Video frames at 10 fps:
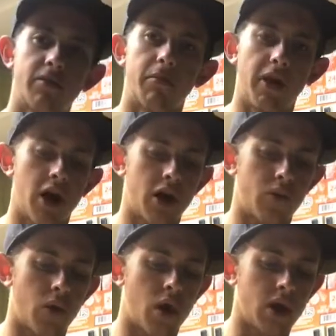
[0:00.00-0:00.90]
the
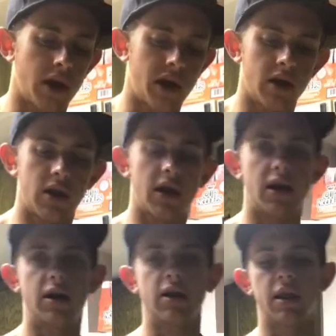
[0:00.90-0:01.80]
Beyond Raw
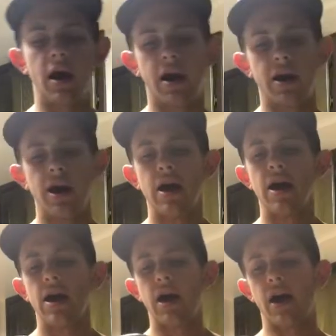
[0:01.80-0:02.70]
line,
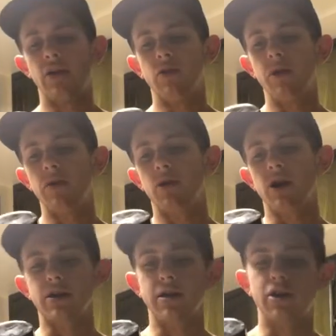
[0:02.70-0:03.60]
and the main
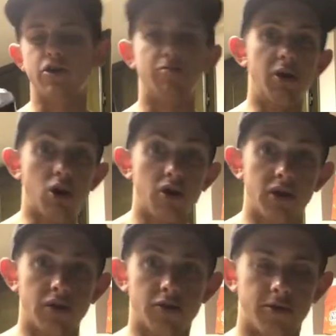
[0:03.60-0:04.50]
product in here is milk
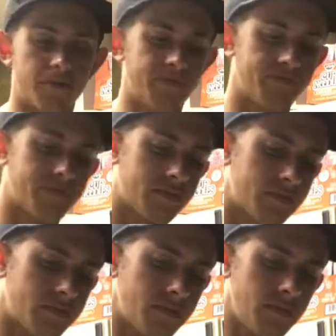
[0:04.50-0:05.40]
thistle.
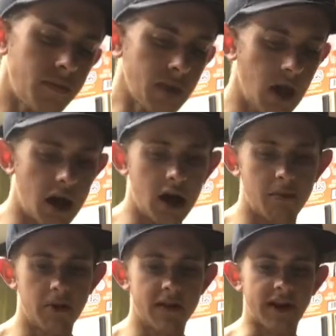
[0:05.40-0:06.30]

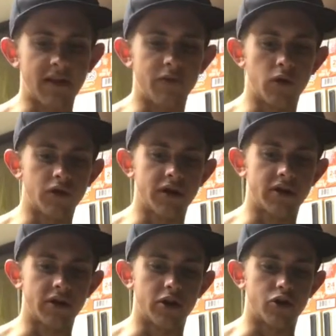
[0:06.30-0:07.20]
But it's got a few other things
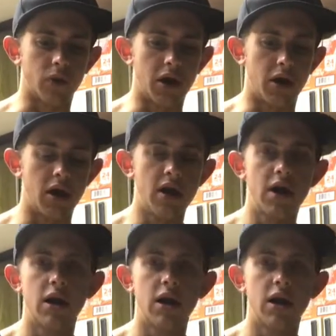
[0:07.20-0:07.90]
in there as well.